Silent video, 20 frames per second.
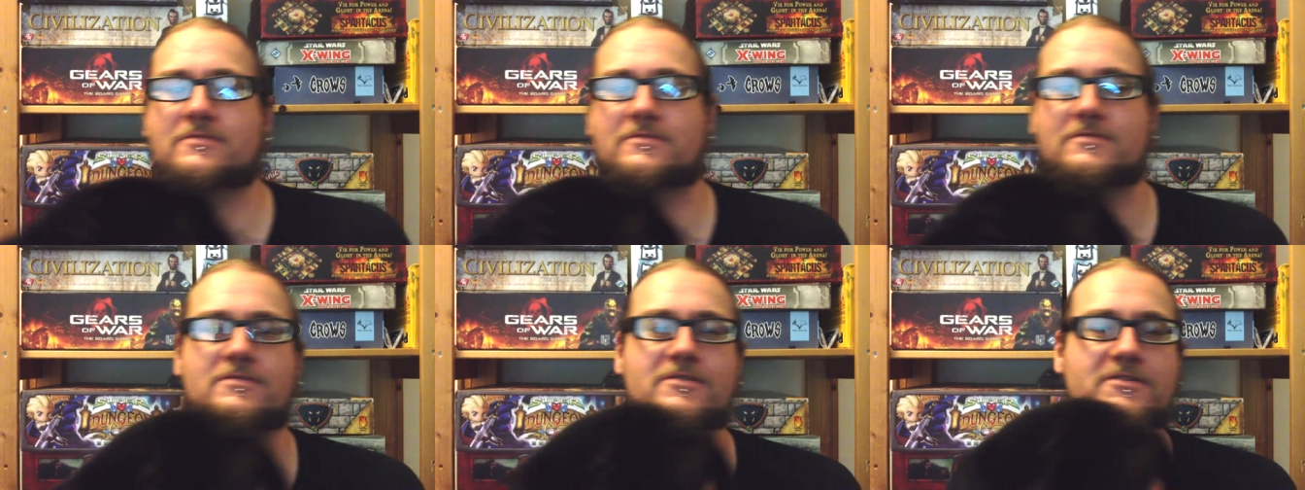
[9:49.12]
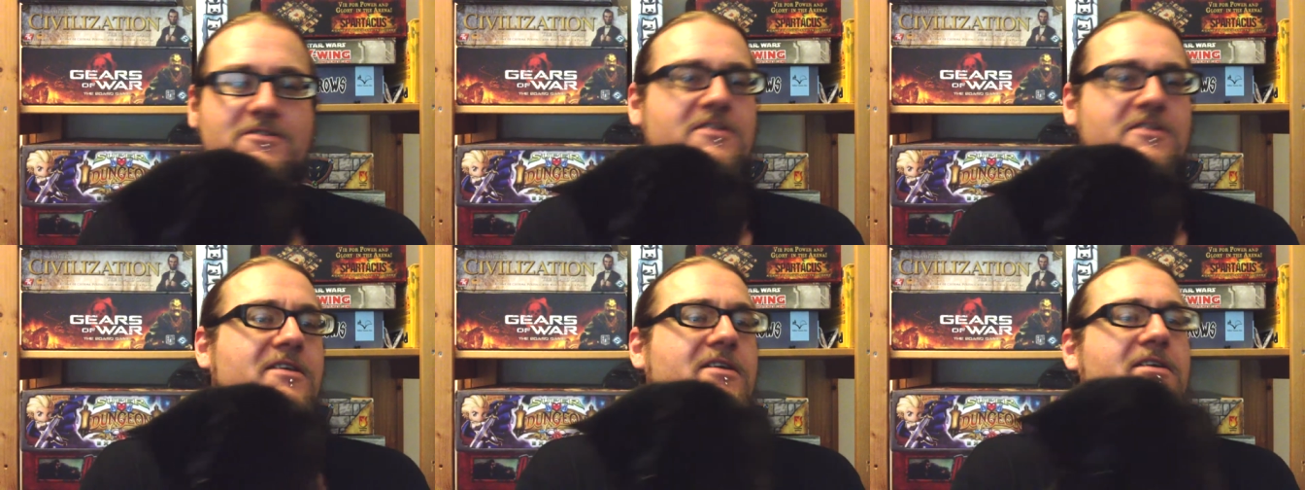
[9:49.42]

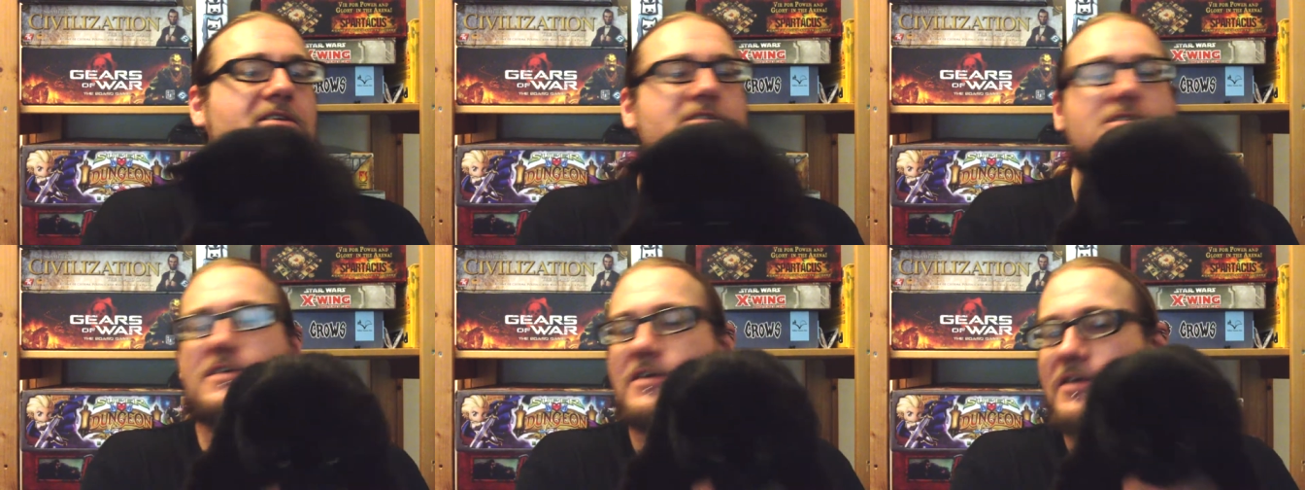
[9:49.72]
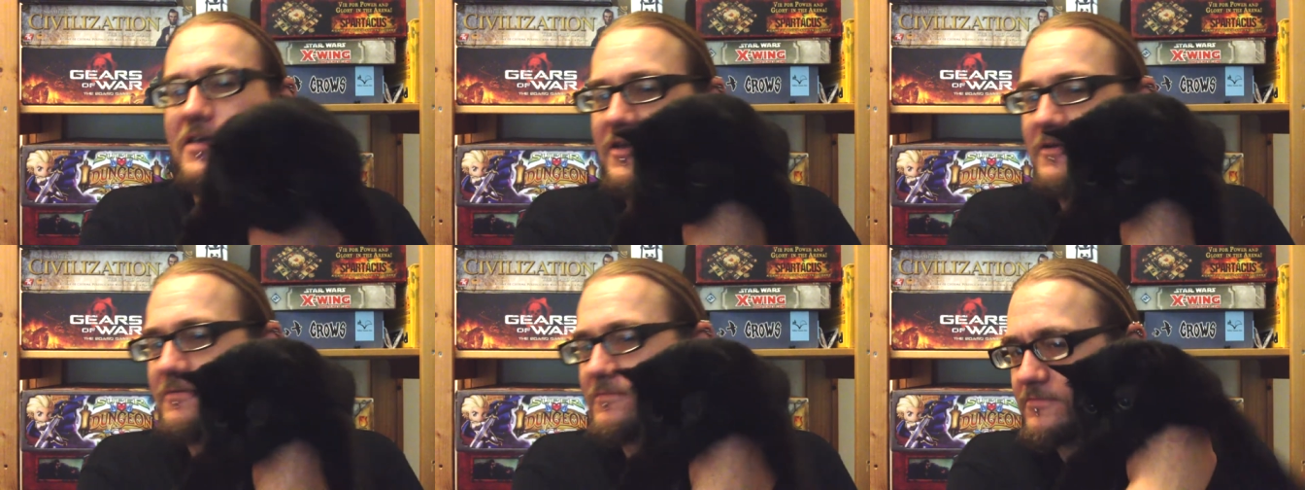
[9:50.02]
This cat
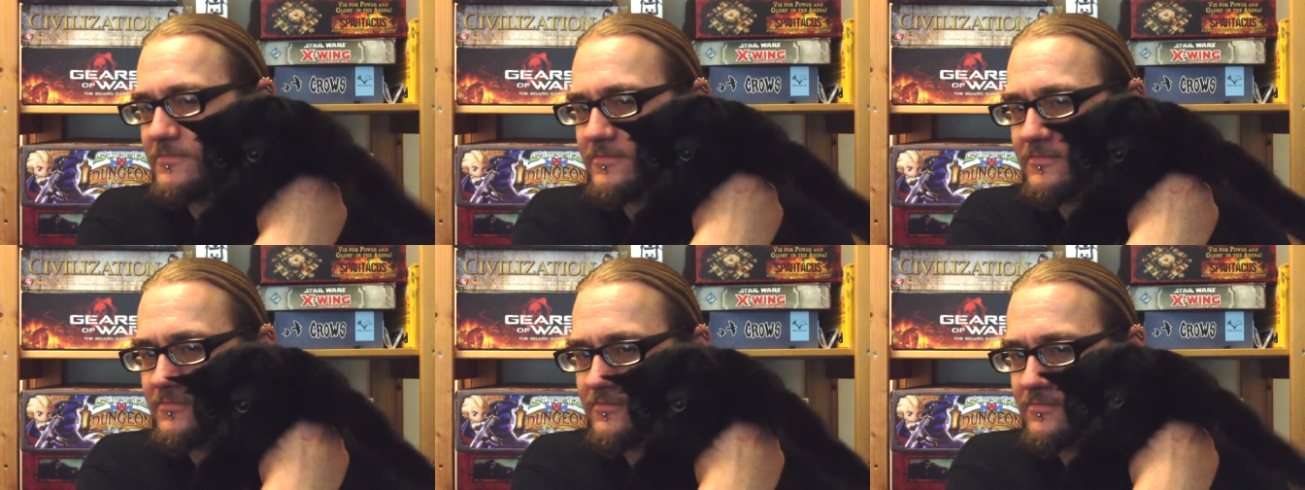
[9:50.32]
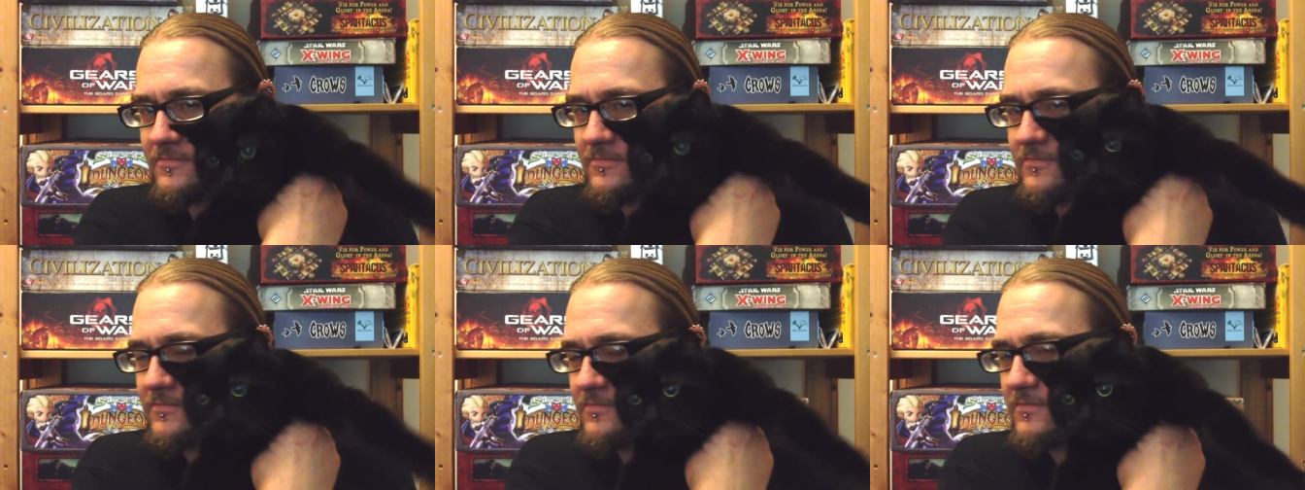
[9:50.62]
here.
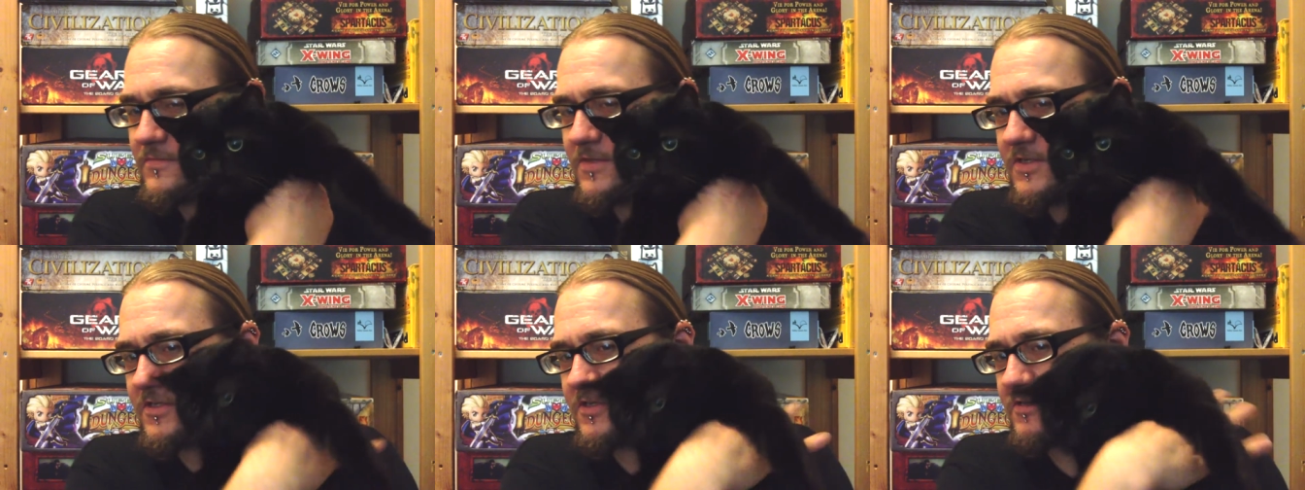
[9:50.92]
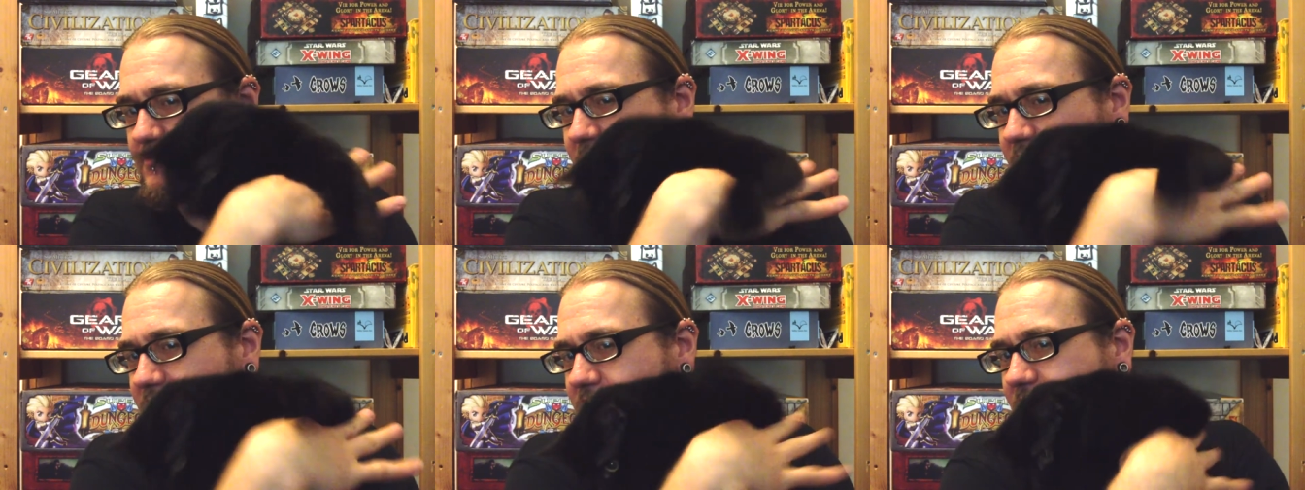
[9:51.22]
This
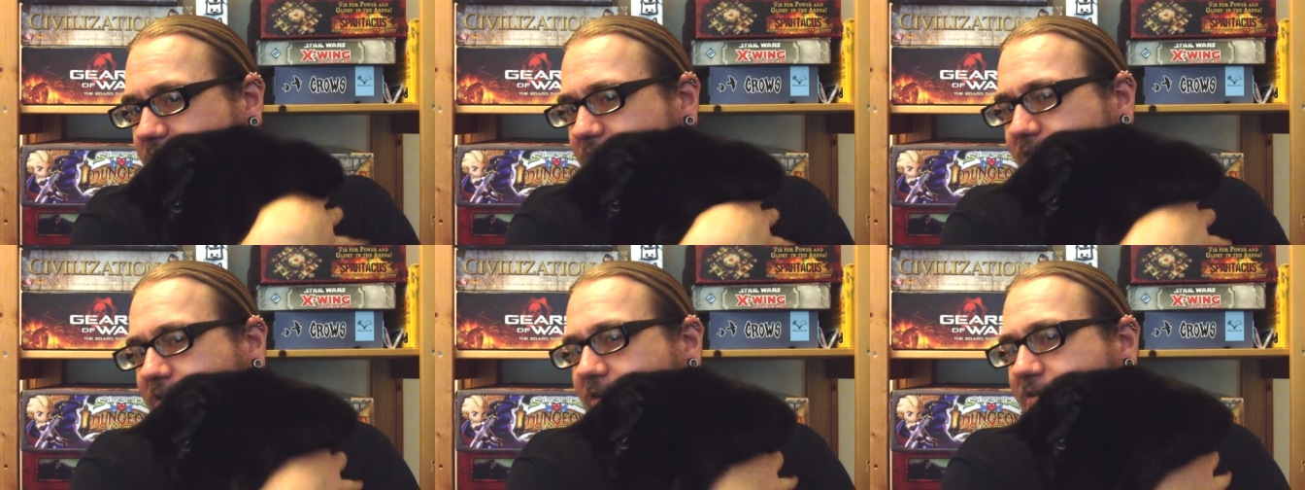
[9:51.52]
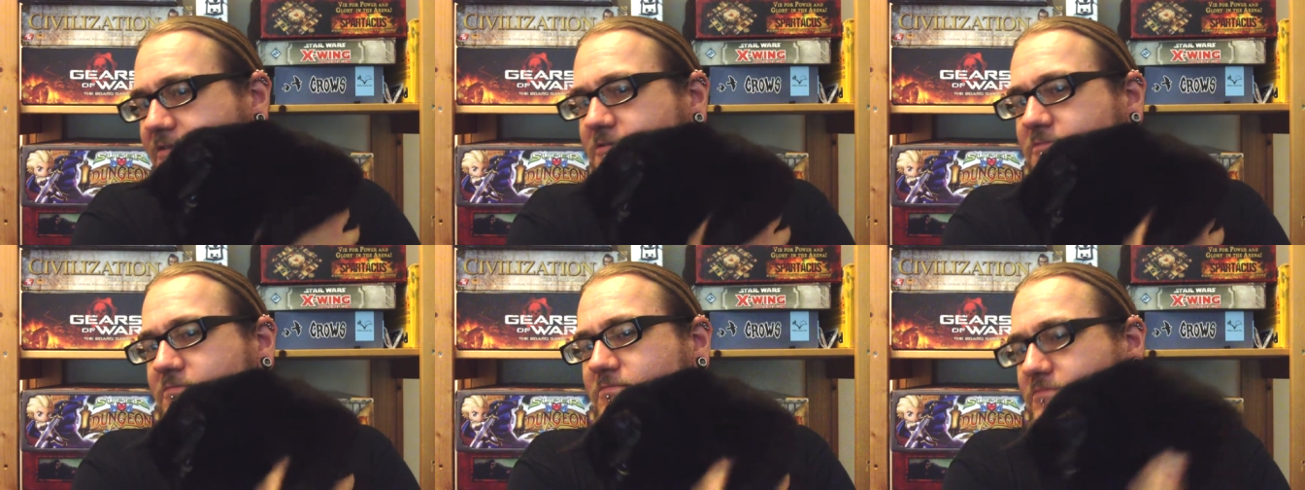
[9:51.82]
is Missy
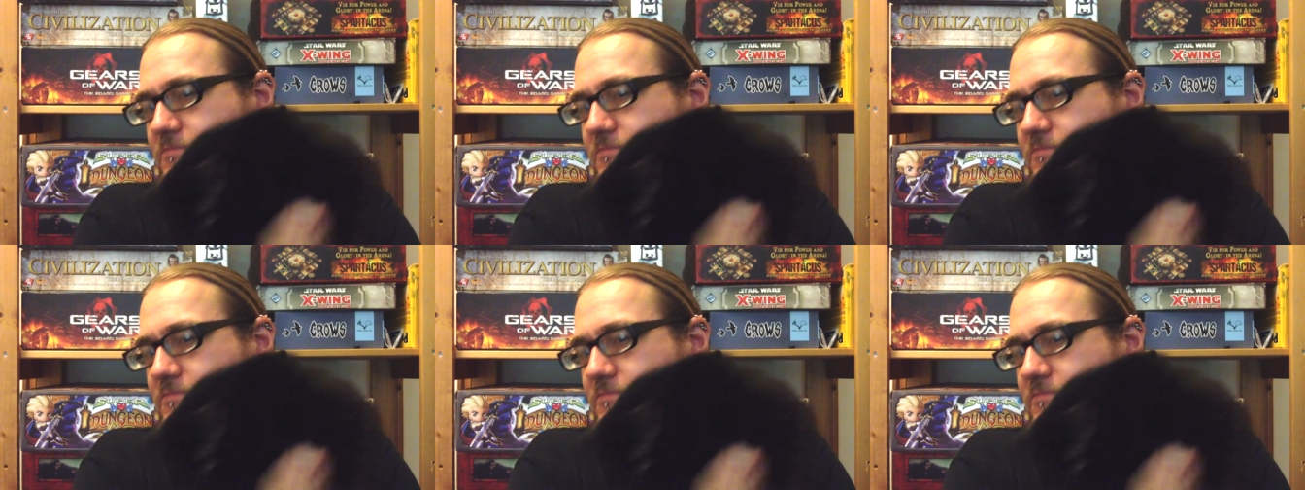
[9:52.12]
Cat.